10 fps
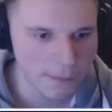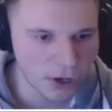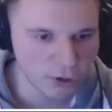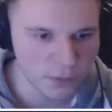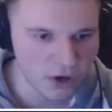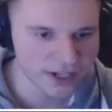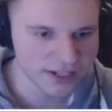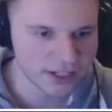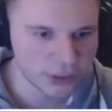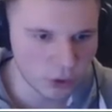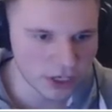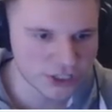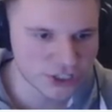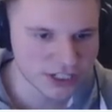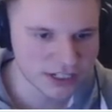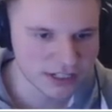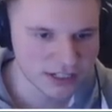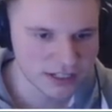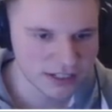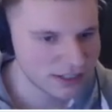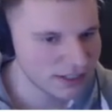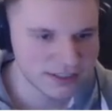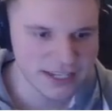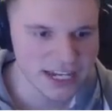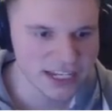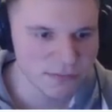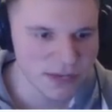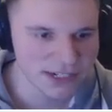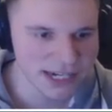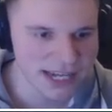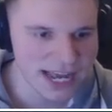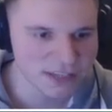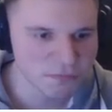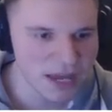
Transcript: A boat motor, a torch, can't get better than that.